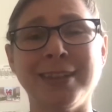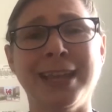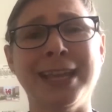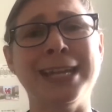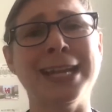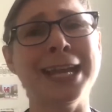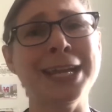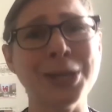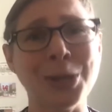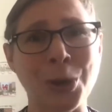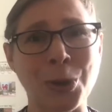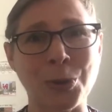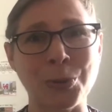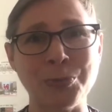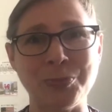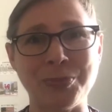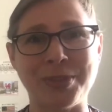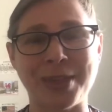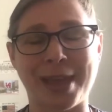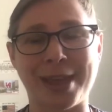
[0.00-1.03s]
And I
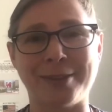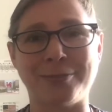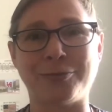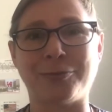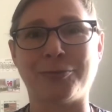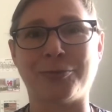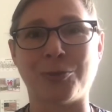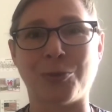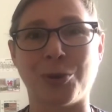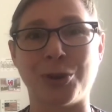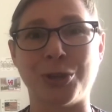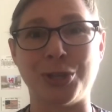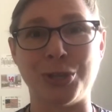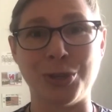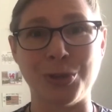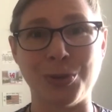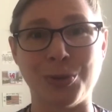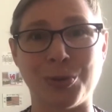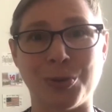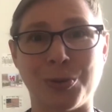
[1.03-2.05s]
hope that for
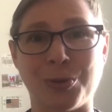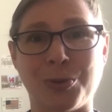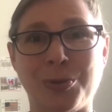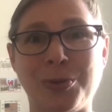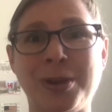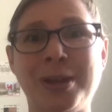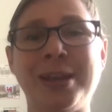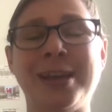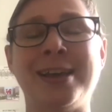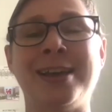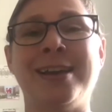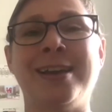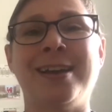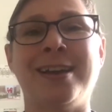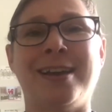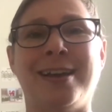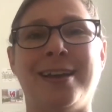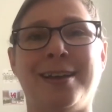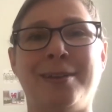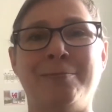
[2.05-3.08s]
you,
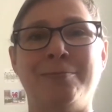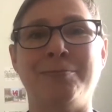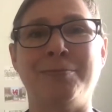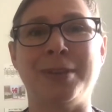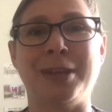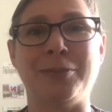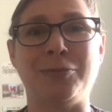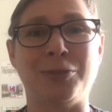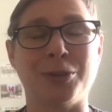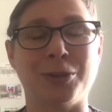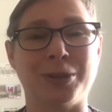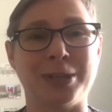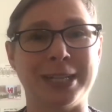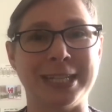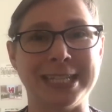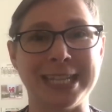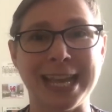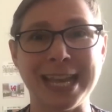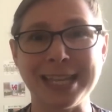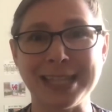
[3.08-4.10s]
if you're going
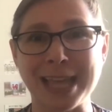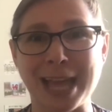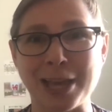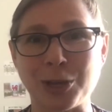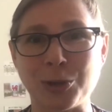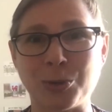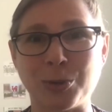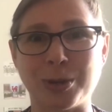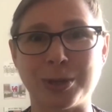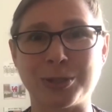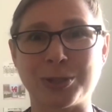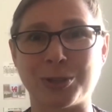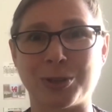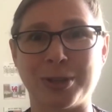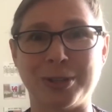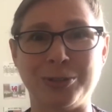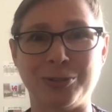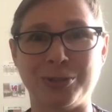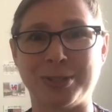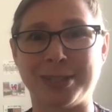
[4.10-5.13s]
to take that course or
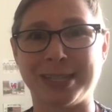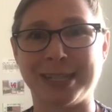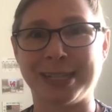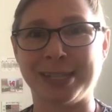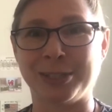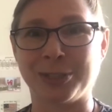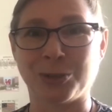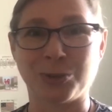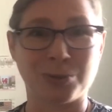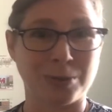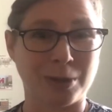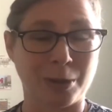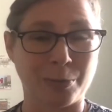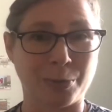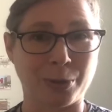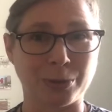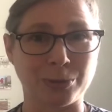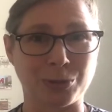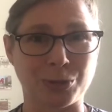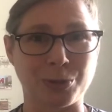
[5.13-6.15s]
interested in the
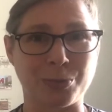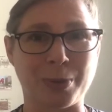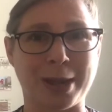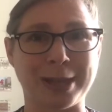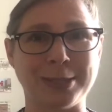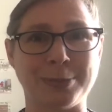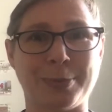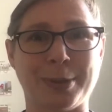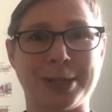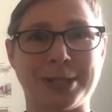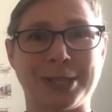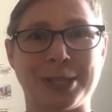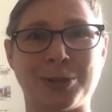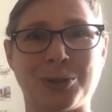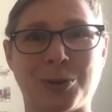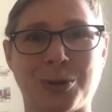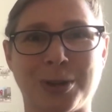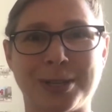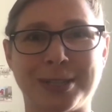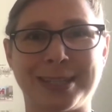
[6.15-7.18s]
Approach to Prospecting
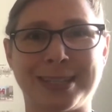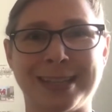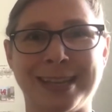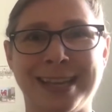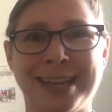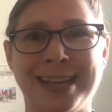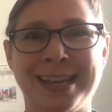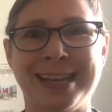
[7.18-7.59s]
course,